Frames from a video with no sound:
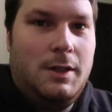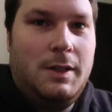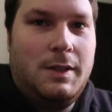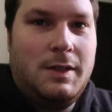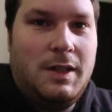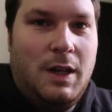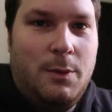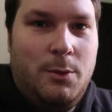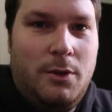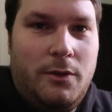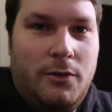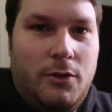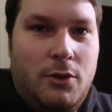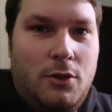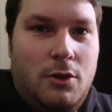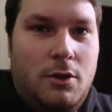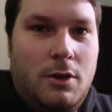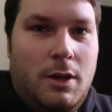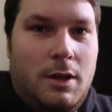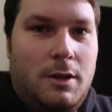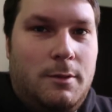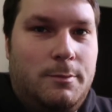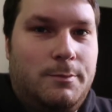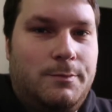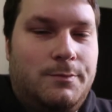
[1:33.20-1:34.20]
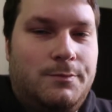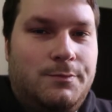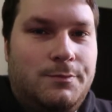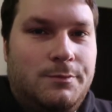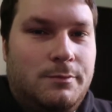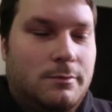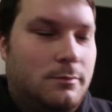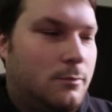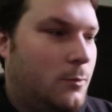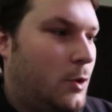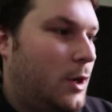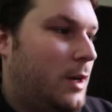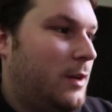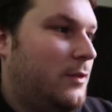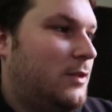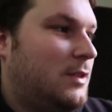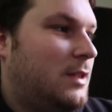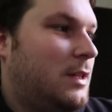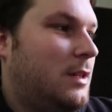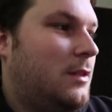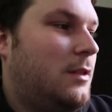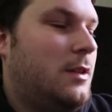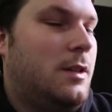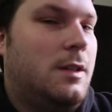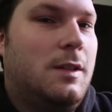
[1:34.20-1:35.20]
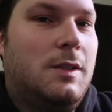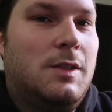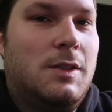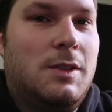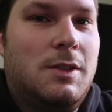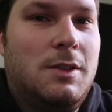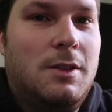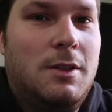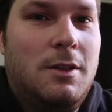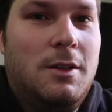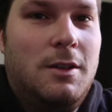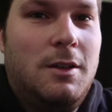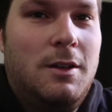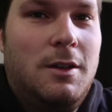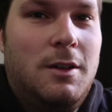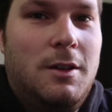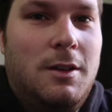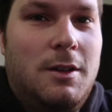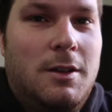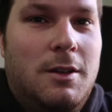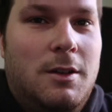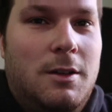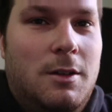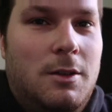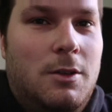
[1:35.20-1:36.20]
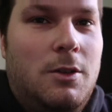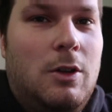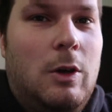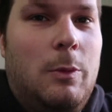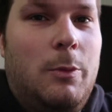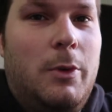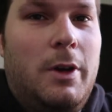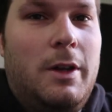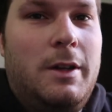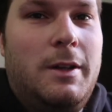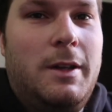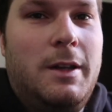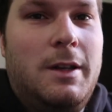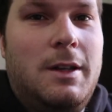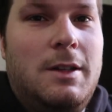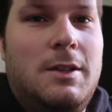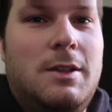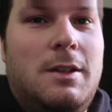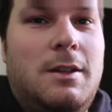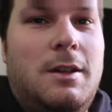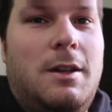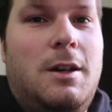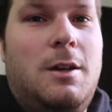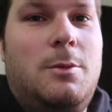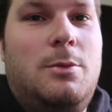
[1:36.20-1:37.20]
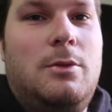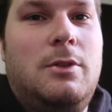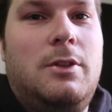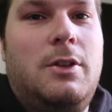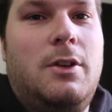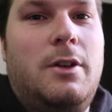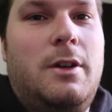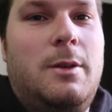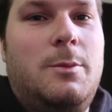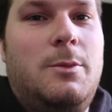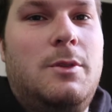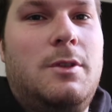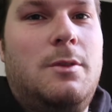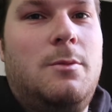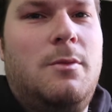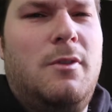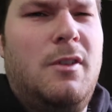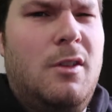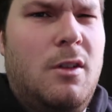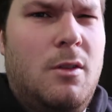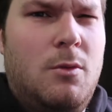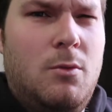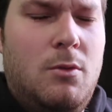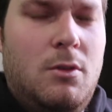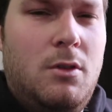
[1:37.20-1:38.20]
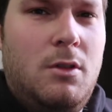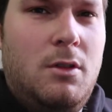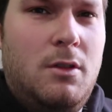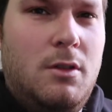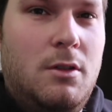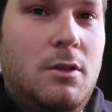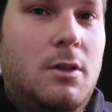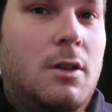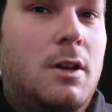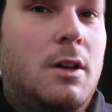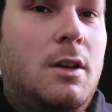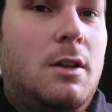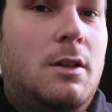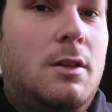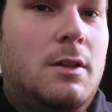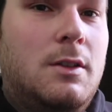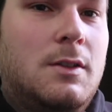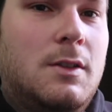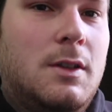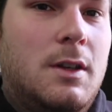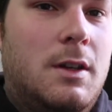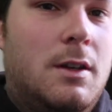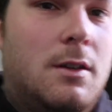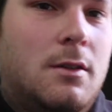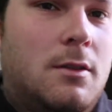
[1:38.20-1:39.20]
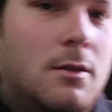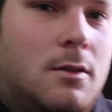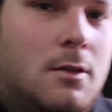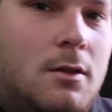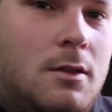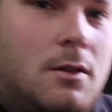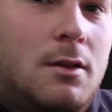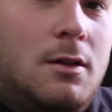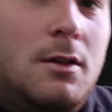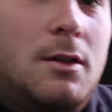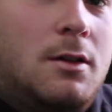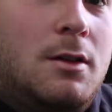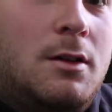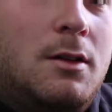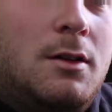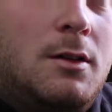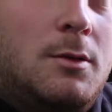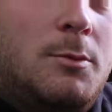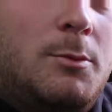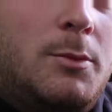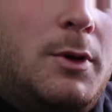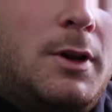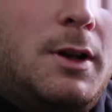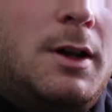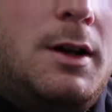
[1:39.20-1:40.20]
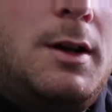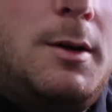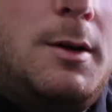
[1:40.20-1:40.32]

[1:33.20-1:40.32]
Some of you might have seen this on my desk a couple times and thinking, what the hell is that? But